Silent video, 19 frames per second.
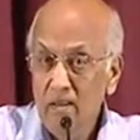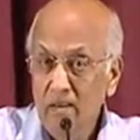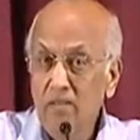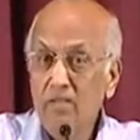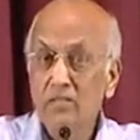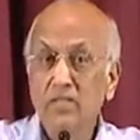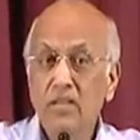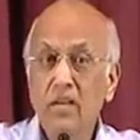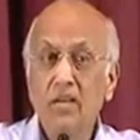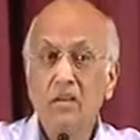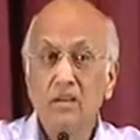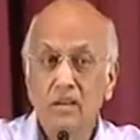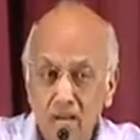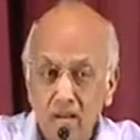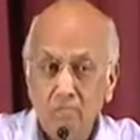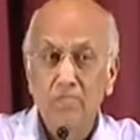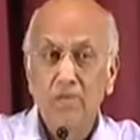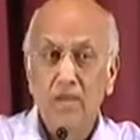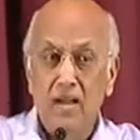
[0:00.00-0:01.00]
And you're saying,
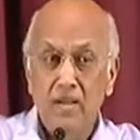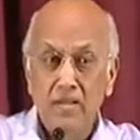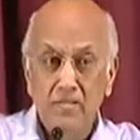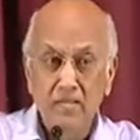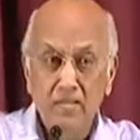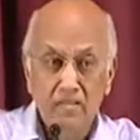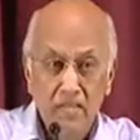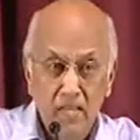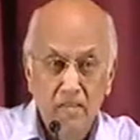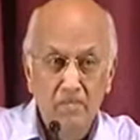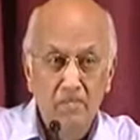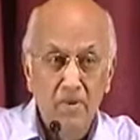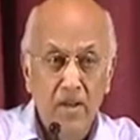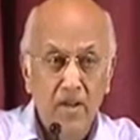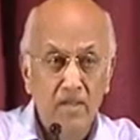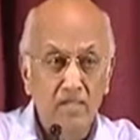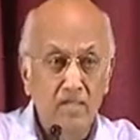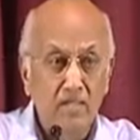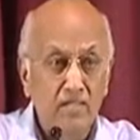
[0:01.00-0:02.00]
God, plant the seed,
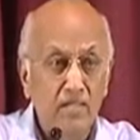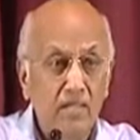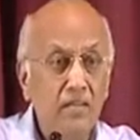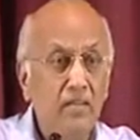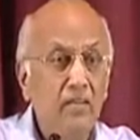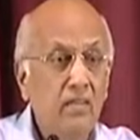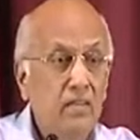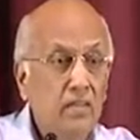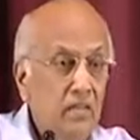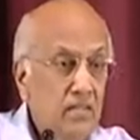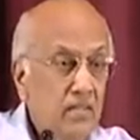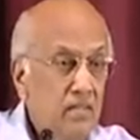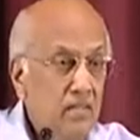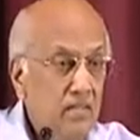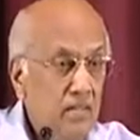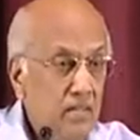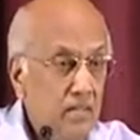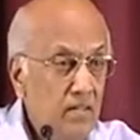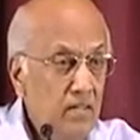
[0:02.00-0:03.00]
plant the seed.
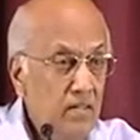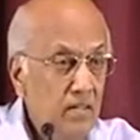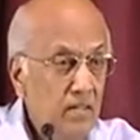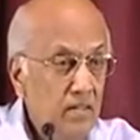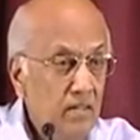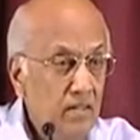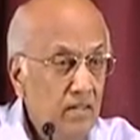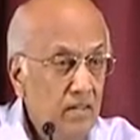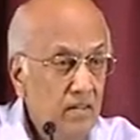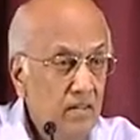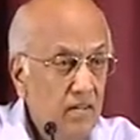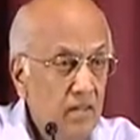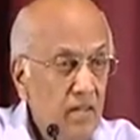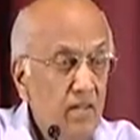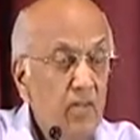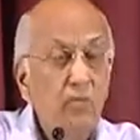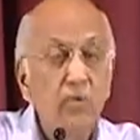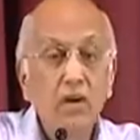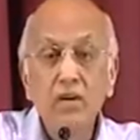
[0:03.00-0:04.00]

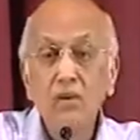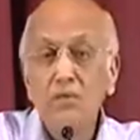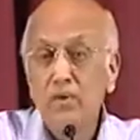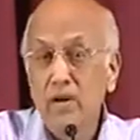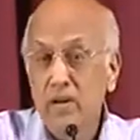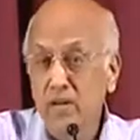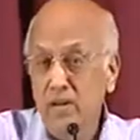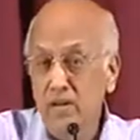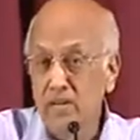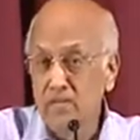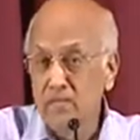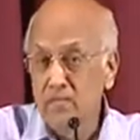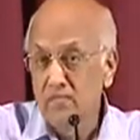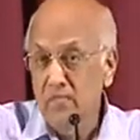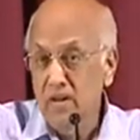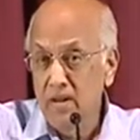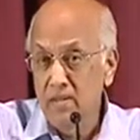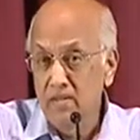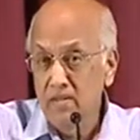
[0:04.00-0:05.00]
And you wonder why he
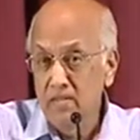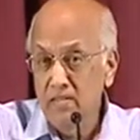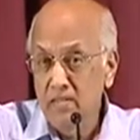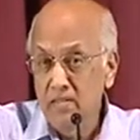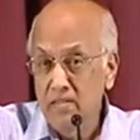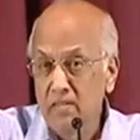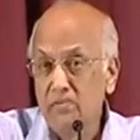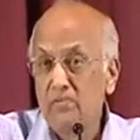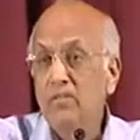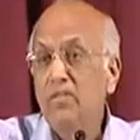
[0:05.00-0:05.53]
doesn't plant the seed.